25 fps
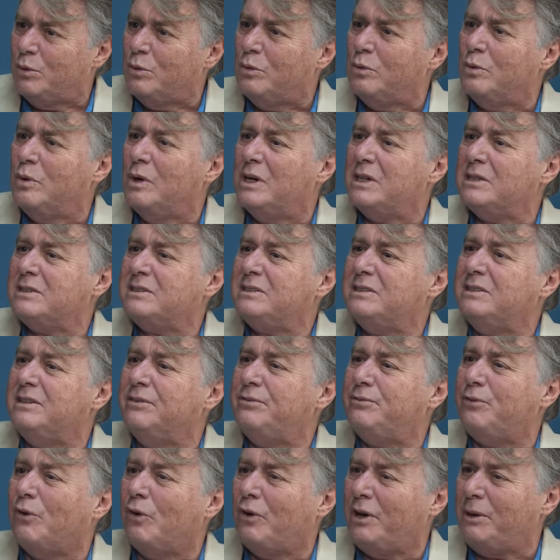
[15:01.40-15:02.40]
who was the
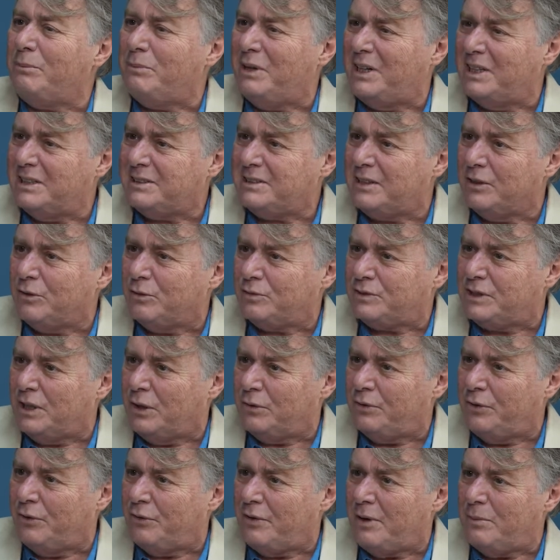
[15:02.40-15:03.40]
foreign minister of
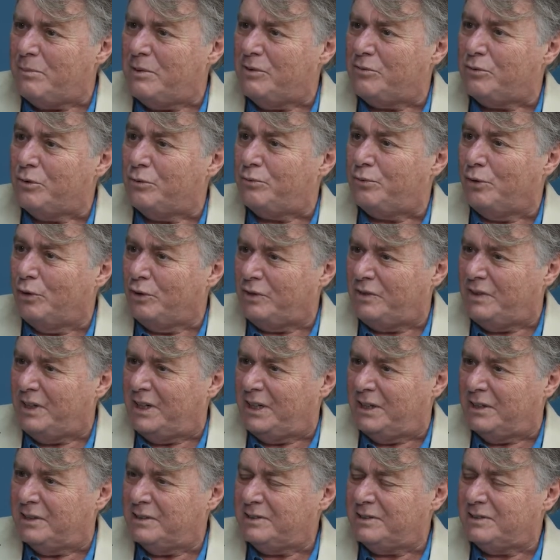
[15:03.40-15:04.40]
Saudi Arabia for 40
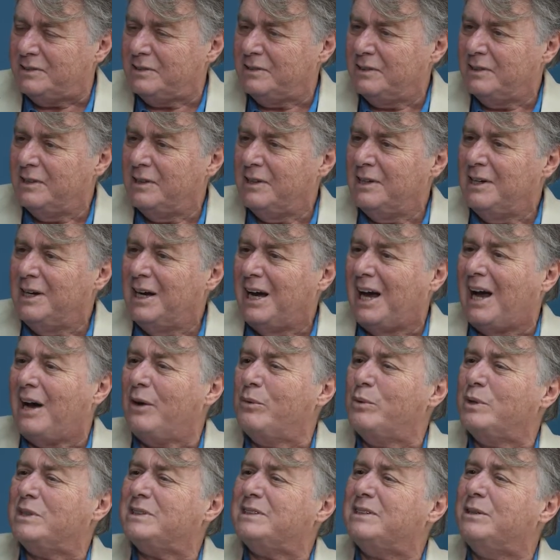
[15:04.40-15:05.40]
years. I
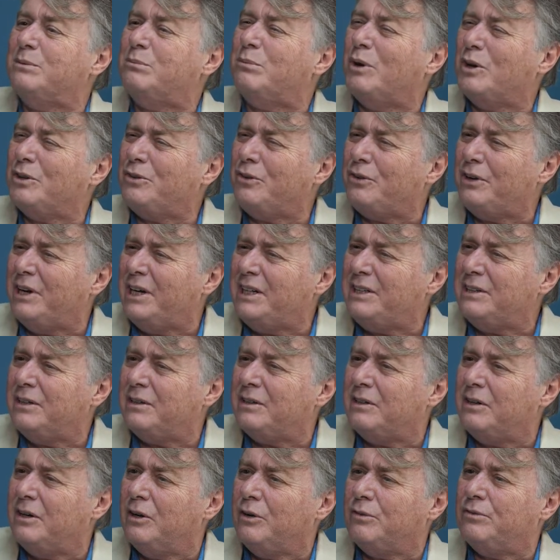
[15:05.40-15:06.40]
was the
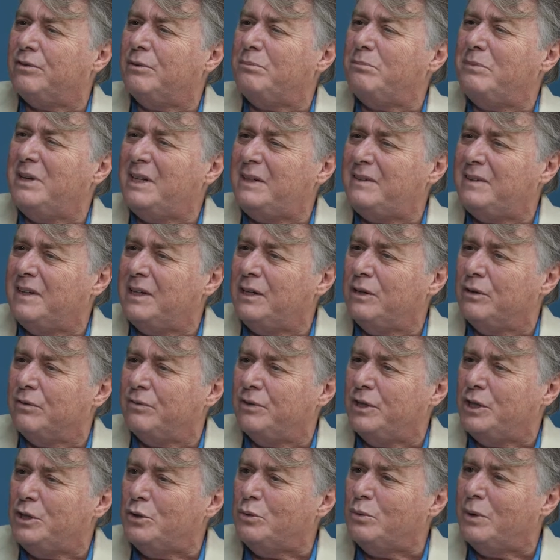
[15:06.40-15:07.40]
moderator of a meeting of
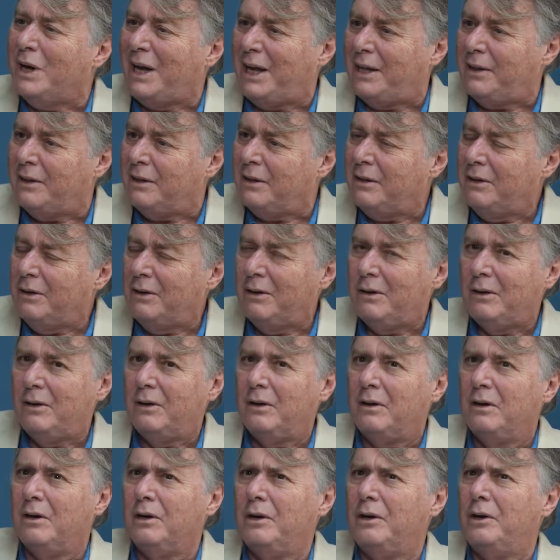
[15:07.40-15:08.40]
the UN
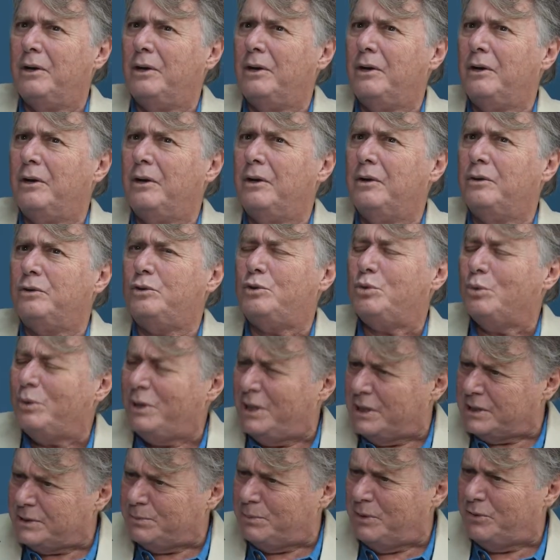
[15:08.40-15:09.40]
uh, two
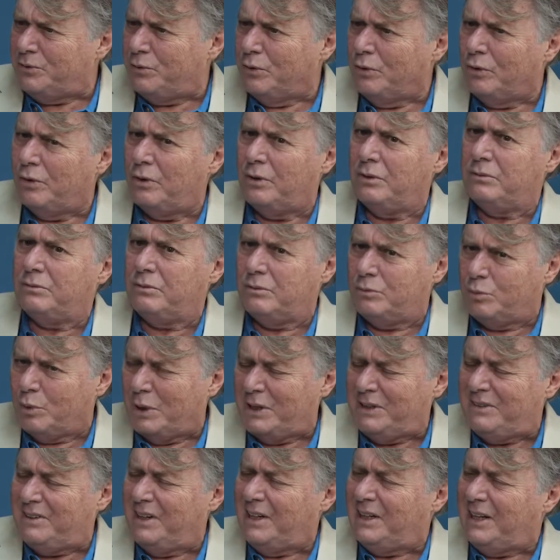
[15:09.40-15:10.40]
years before
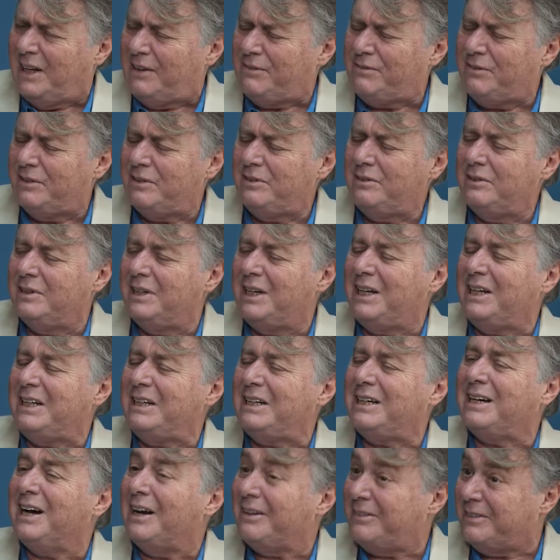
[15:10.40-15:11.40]
2011
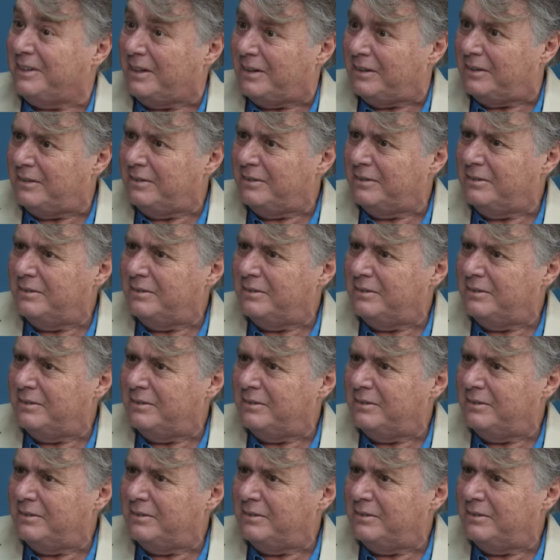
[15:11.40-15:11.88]
in Qatar.